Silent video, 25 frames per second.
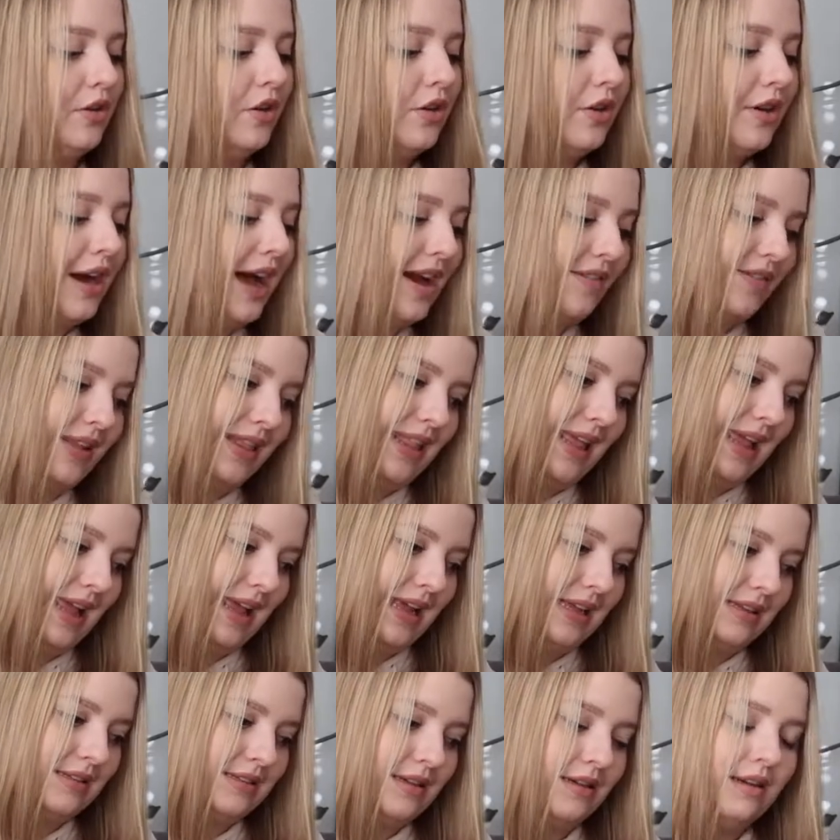you're not having
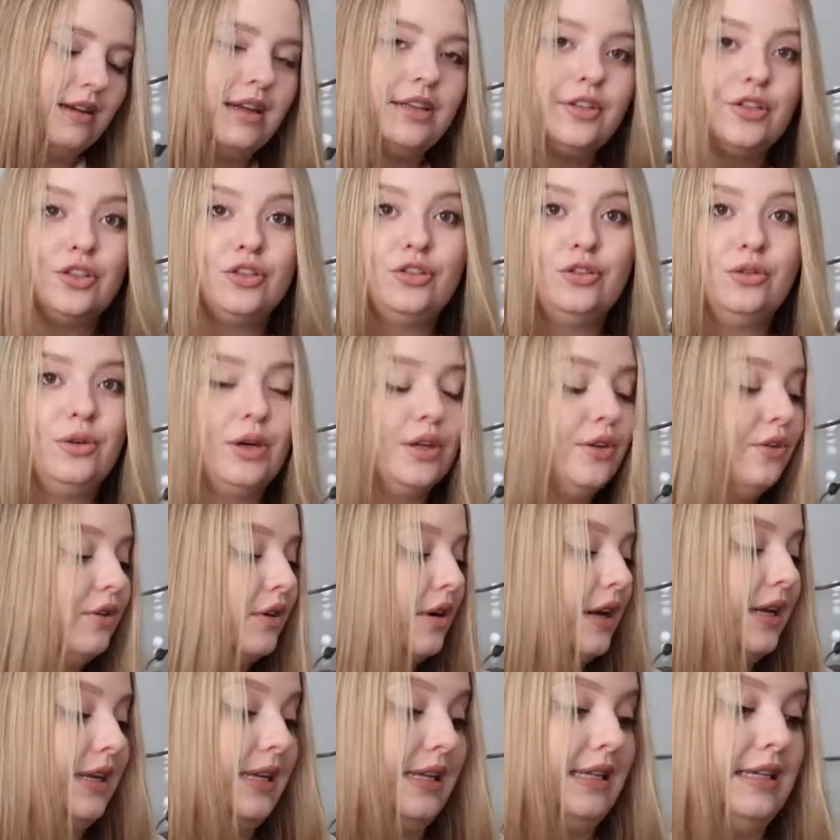these, and you are
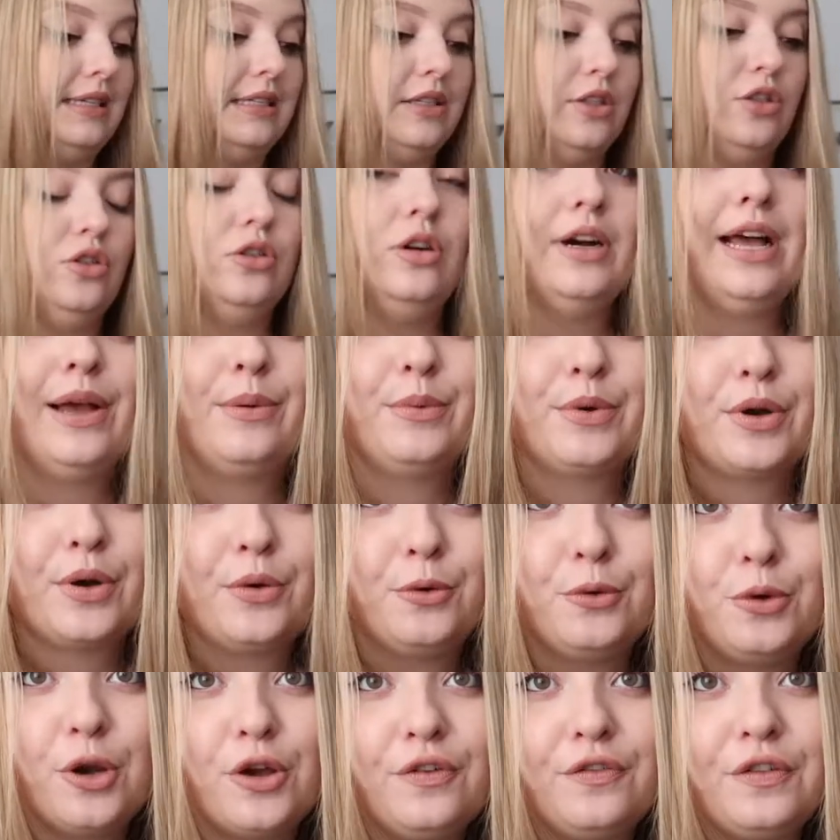not going near these because your hair will
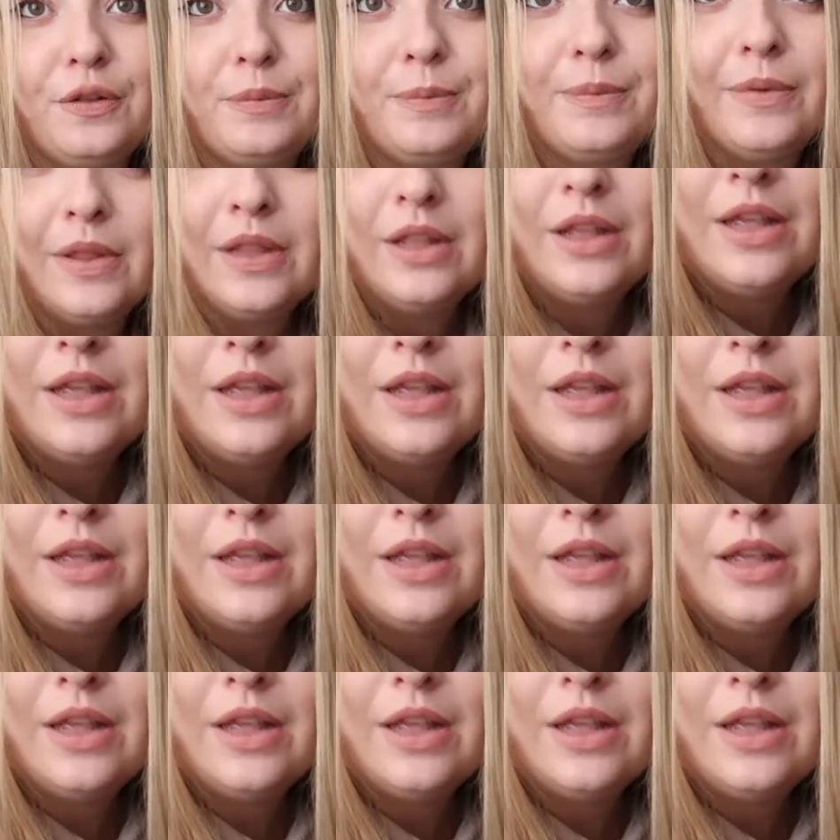go all over them.